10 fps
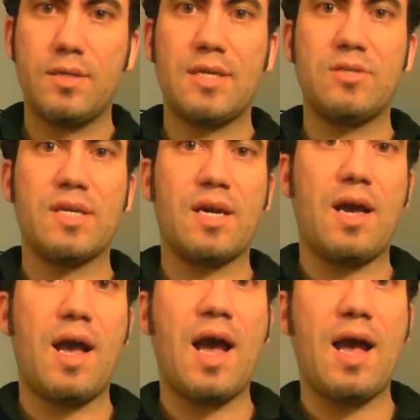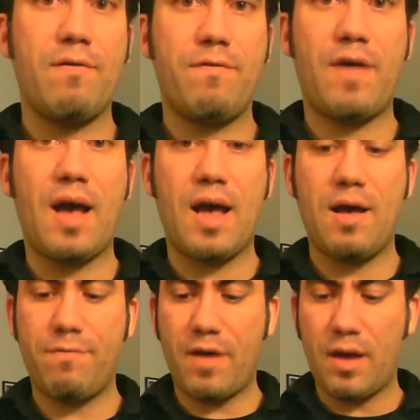sounds like a
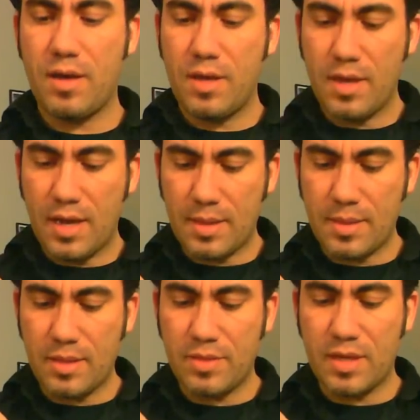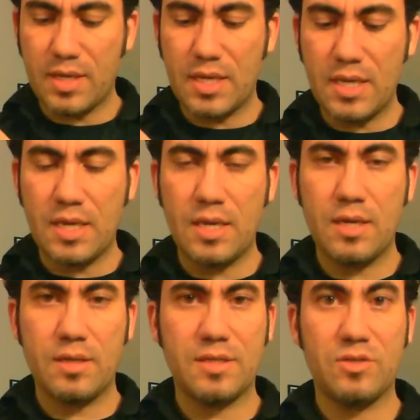fa, and then the e
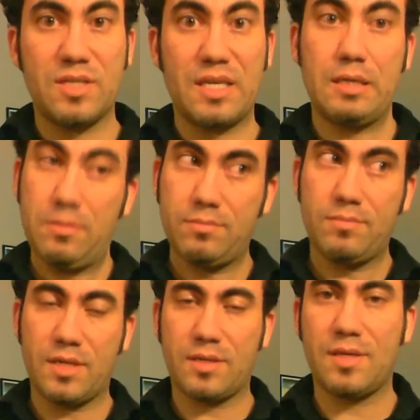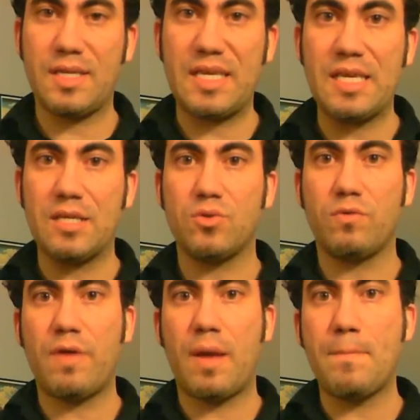sounds like I said, e. So
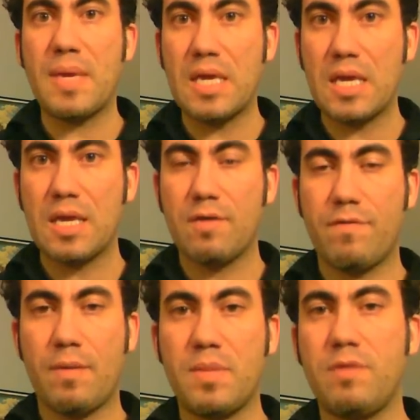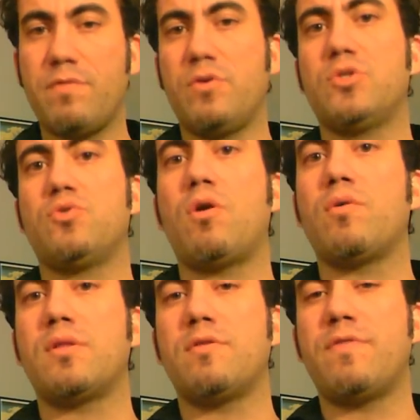fami, very strong
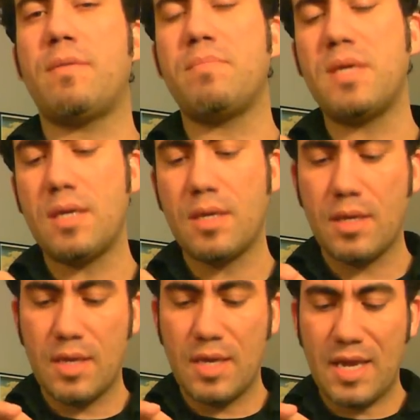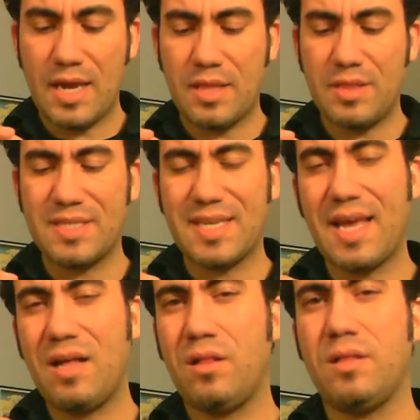right there, fami, and then this
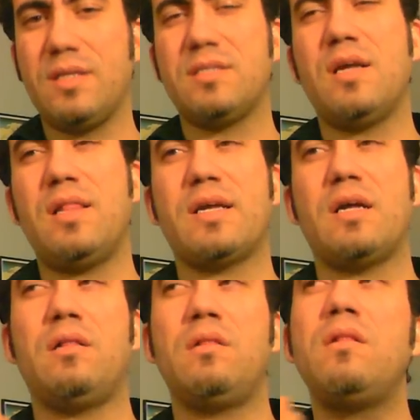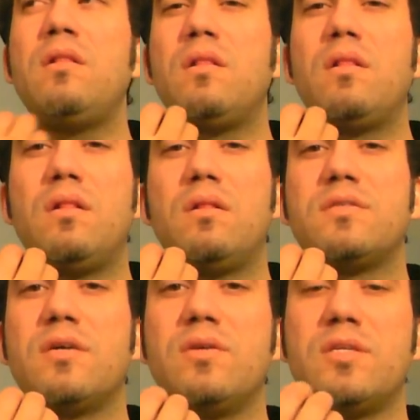l, it's not like a l
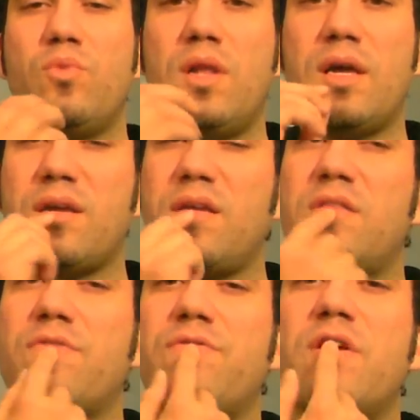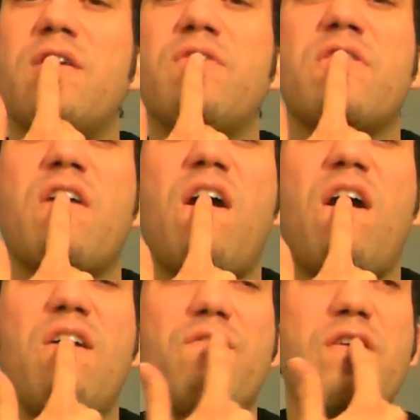sound, it's more like in the front
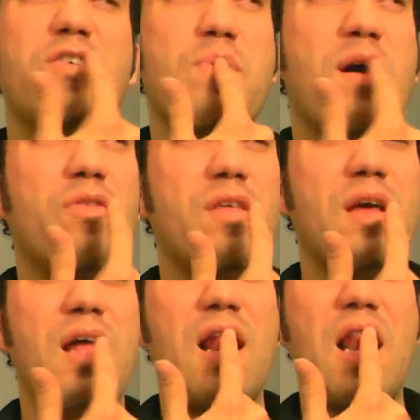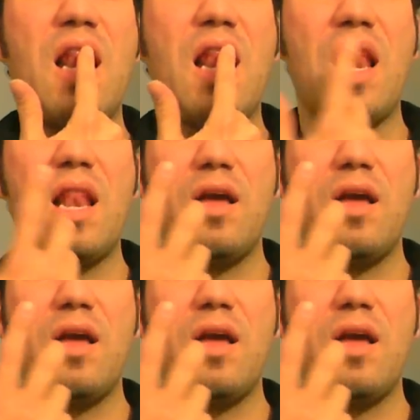of your mouth. Ugh.